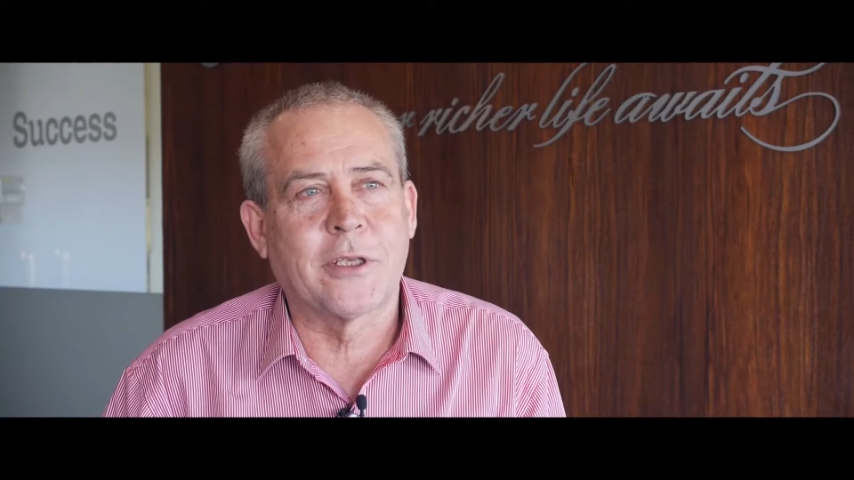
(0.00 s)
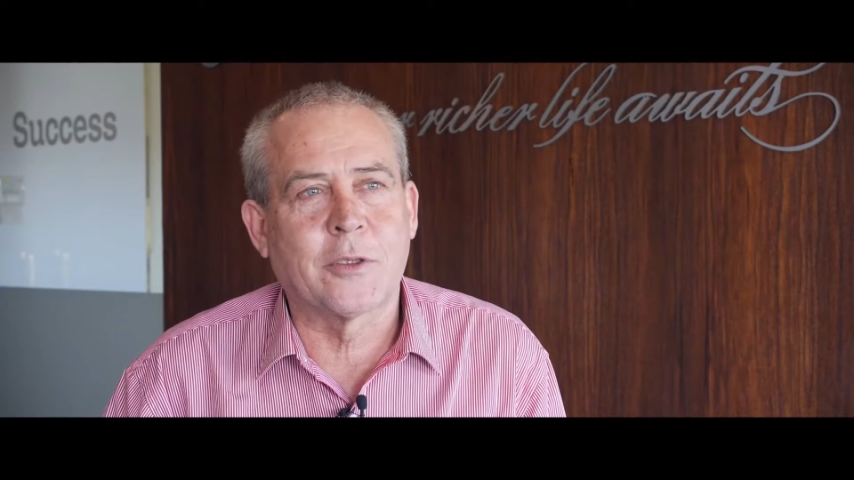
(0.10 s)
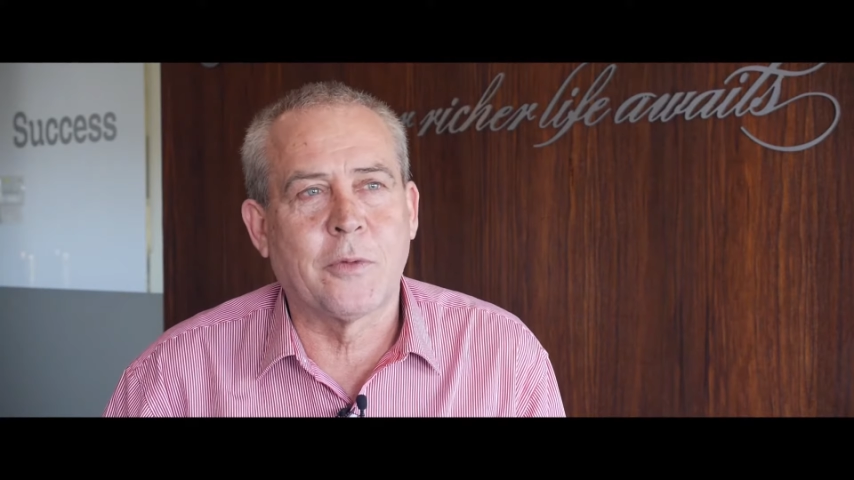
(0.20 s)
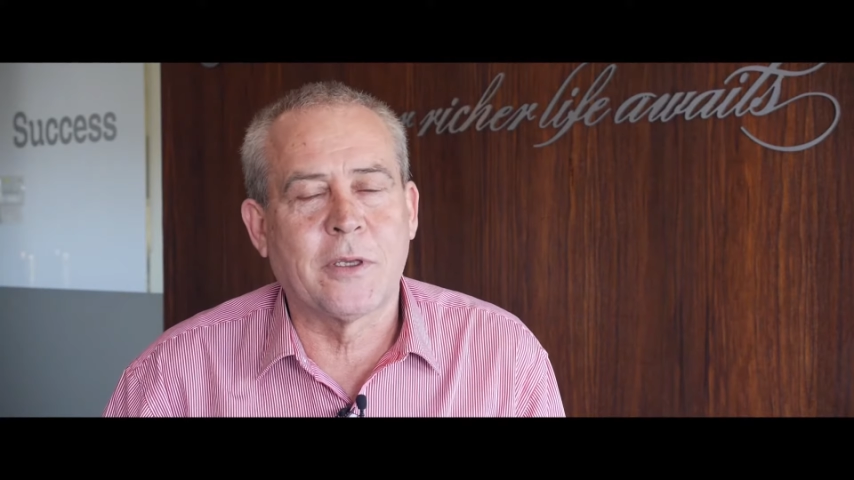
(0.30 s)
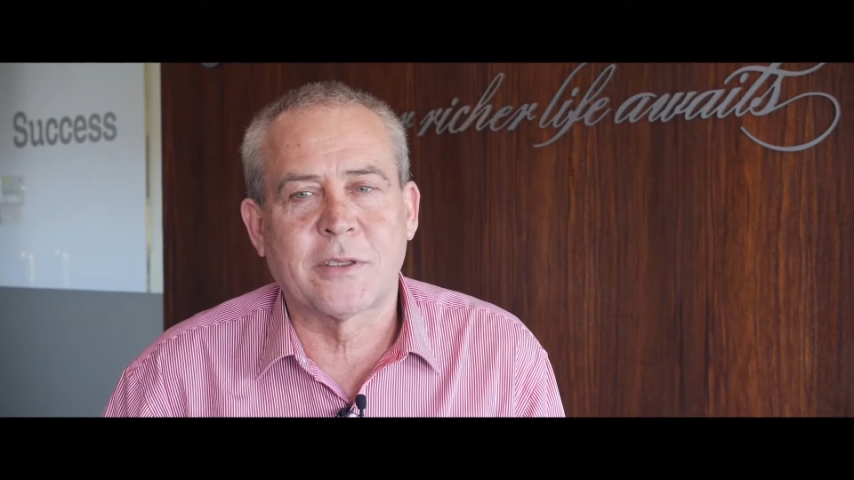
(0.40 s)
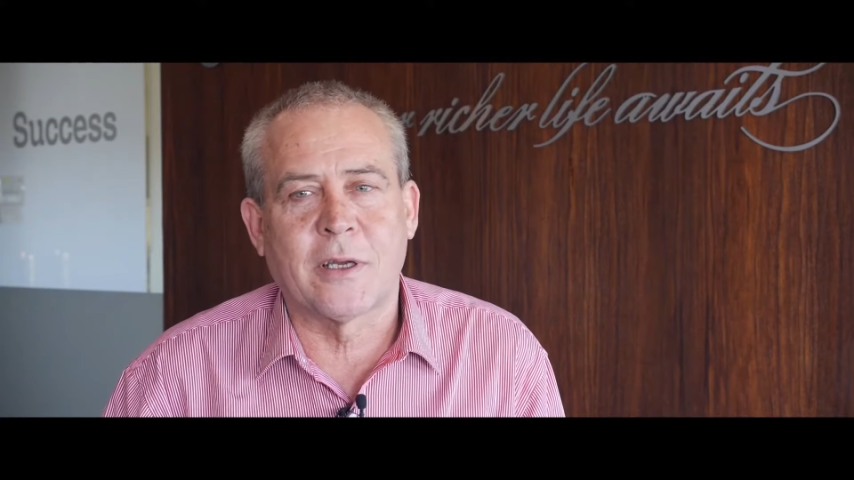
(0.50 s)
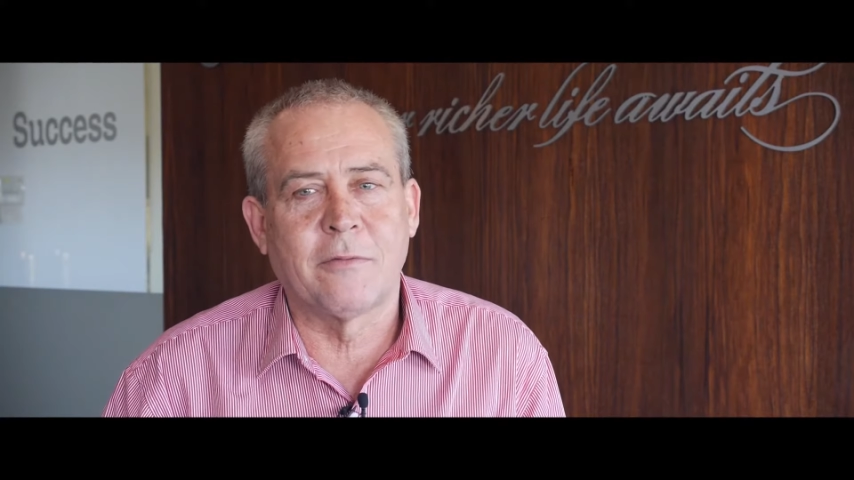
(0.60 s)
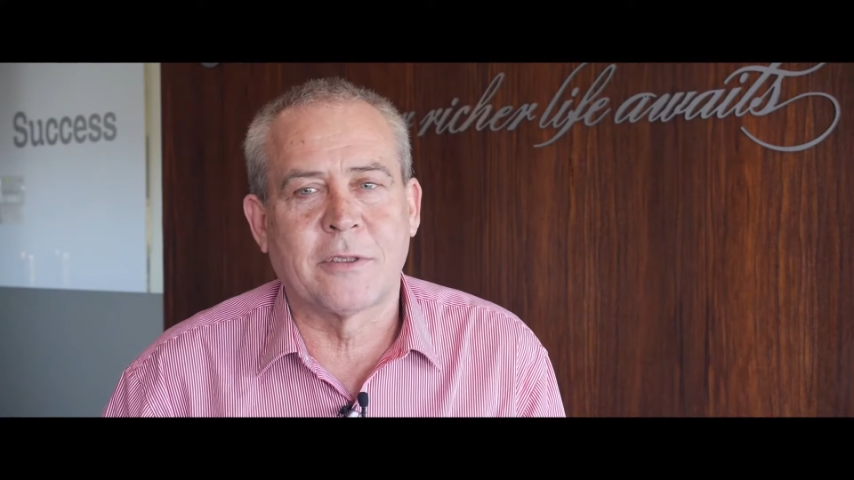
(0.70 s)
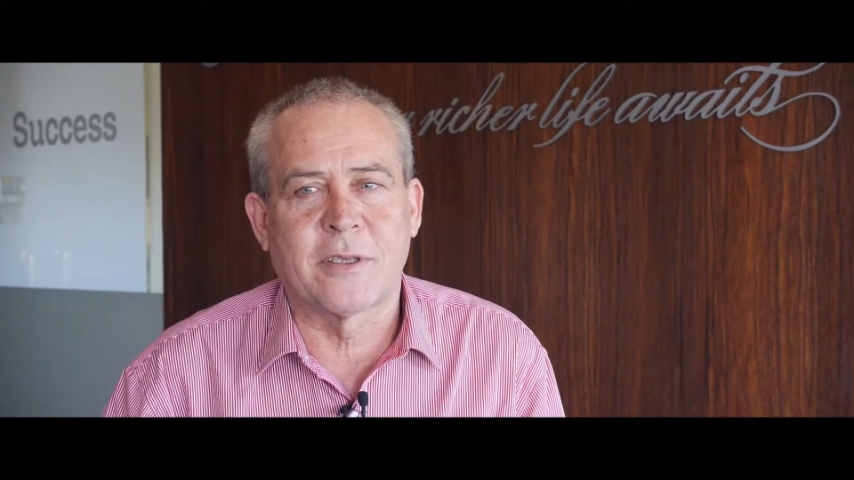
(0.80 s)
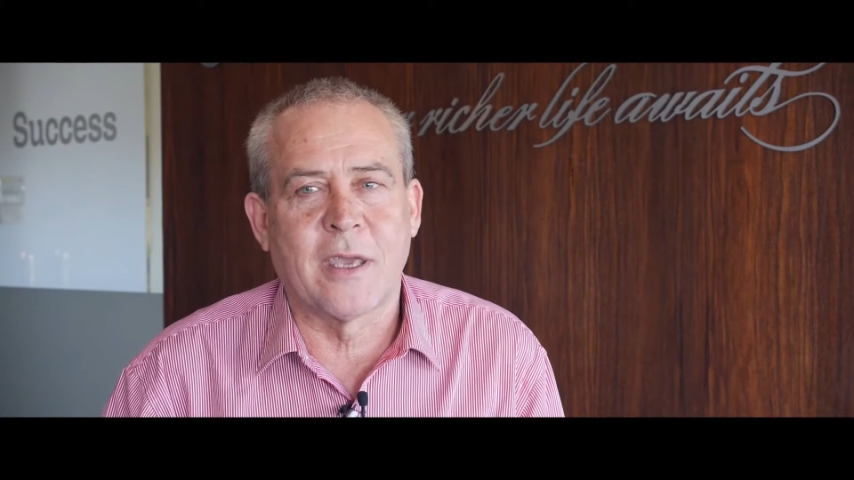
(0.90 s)
6 weeks I
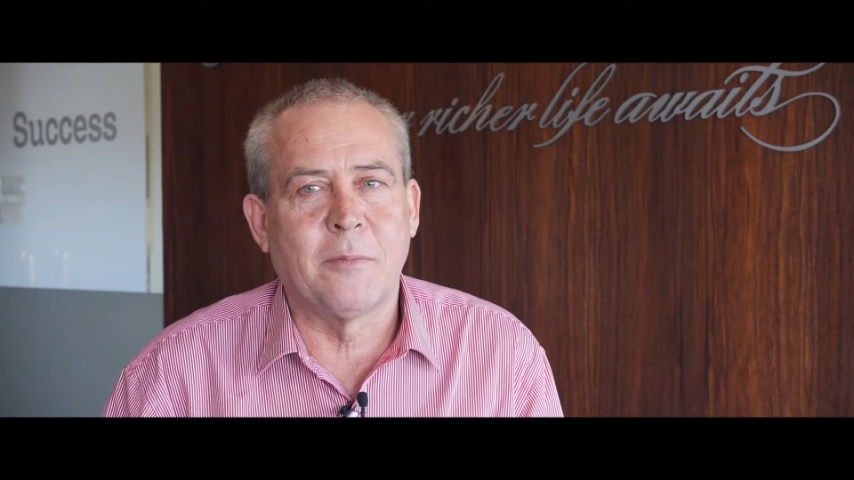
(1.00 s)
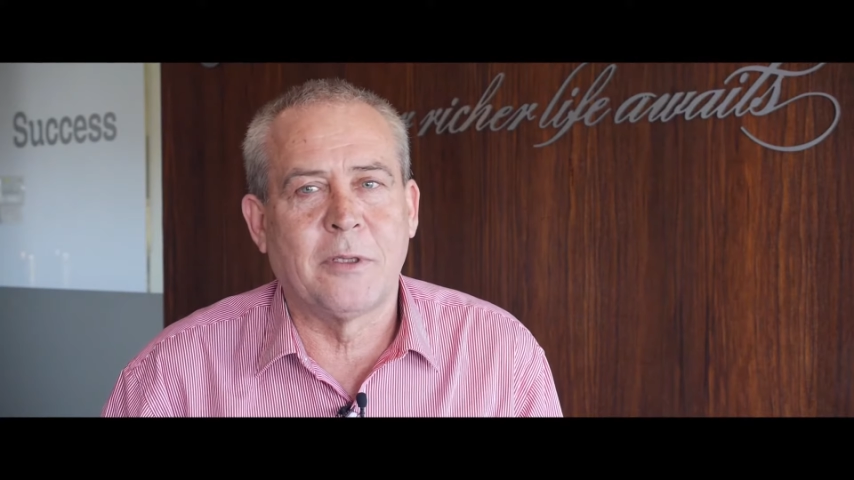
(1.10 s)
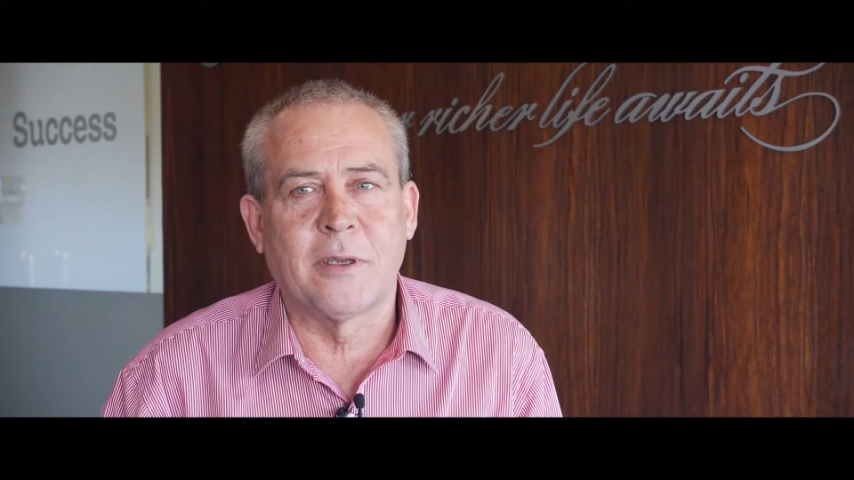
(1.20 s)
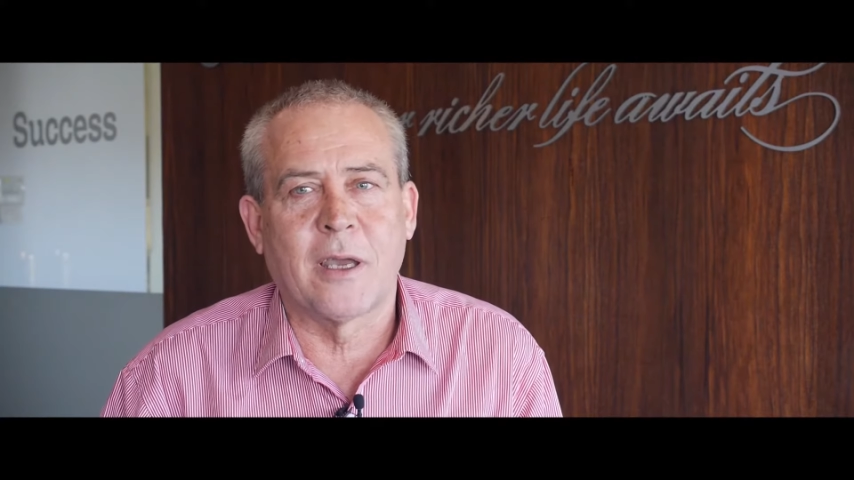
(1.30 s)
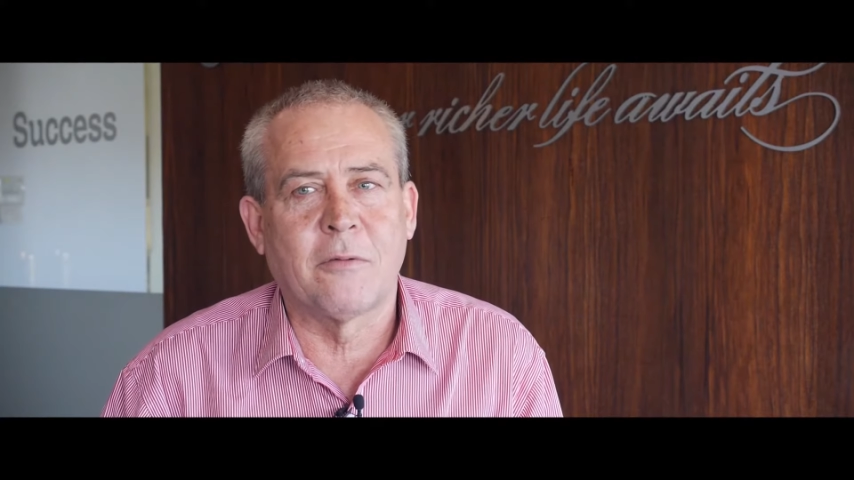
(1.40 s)
was gambling,